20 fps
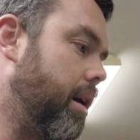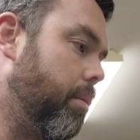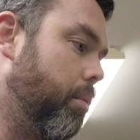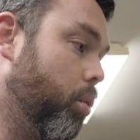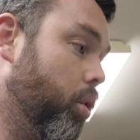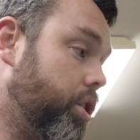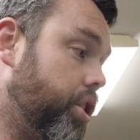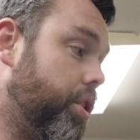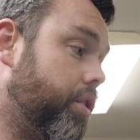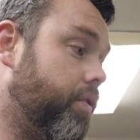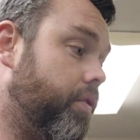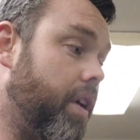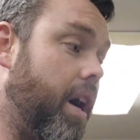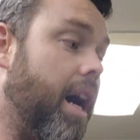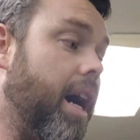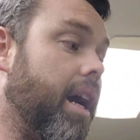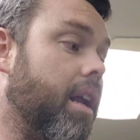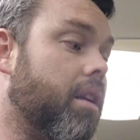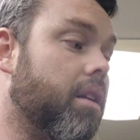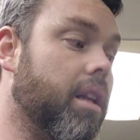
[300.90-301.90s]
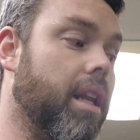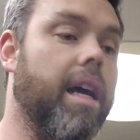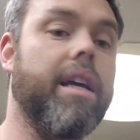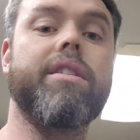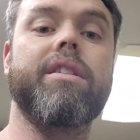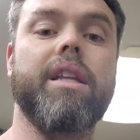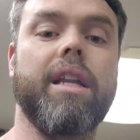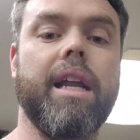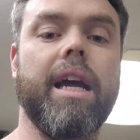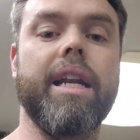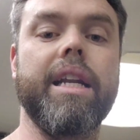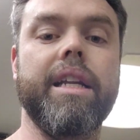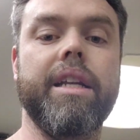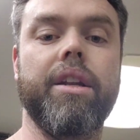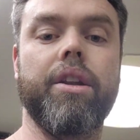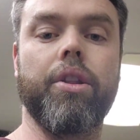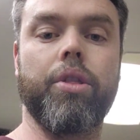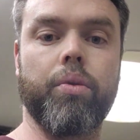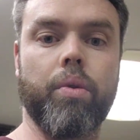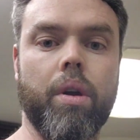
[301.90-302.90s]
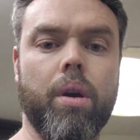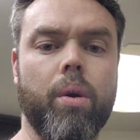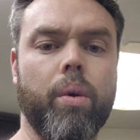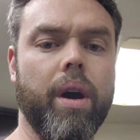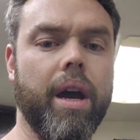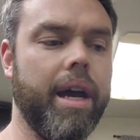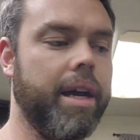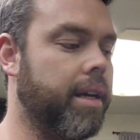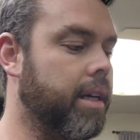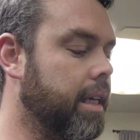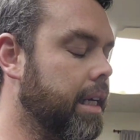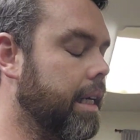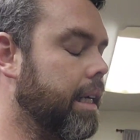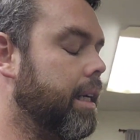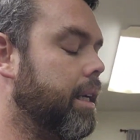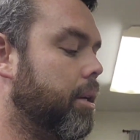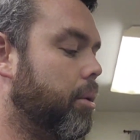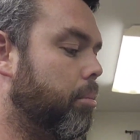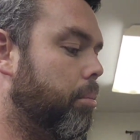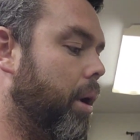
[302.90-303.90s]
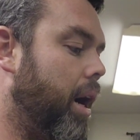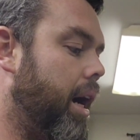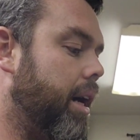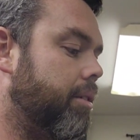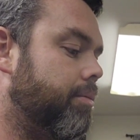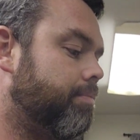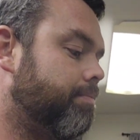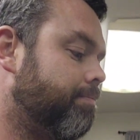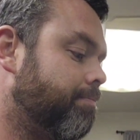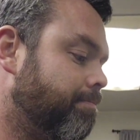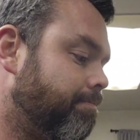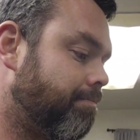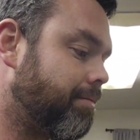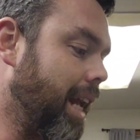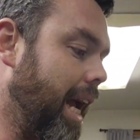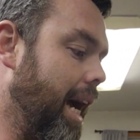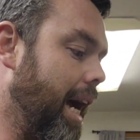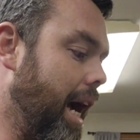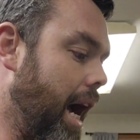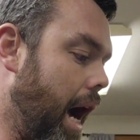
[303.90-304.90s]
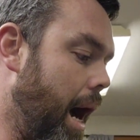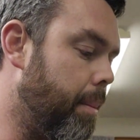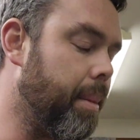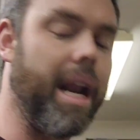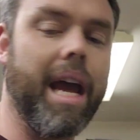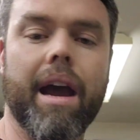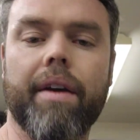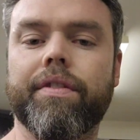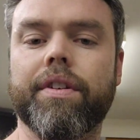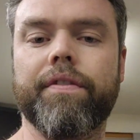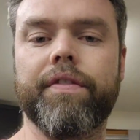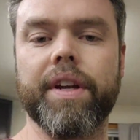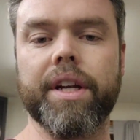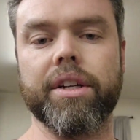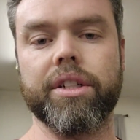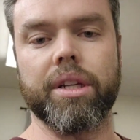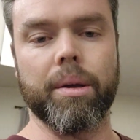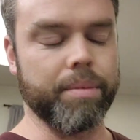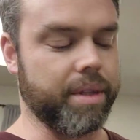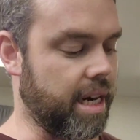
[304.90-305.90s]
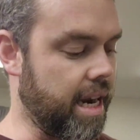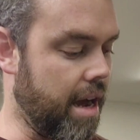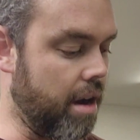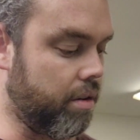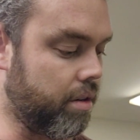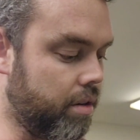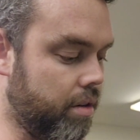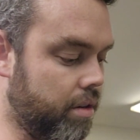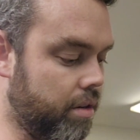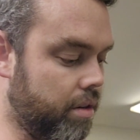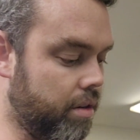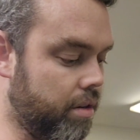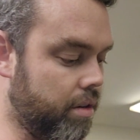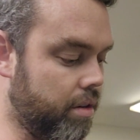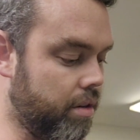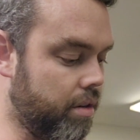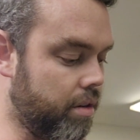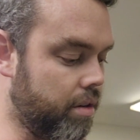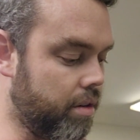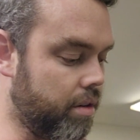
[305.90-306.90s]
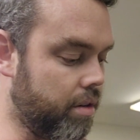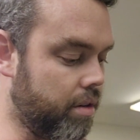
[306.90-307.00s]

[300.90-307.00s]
which is fine, less that I needed to throw away. But I'm going to have to figure something out, right? There's some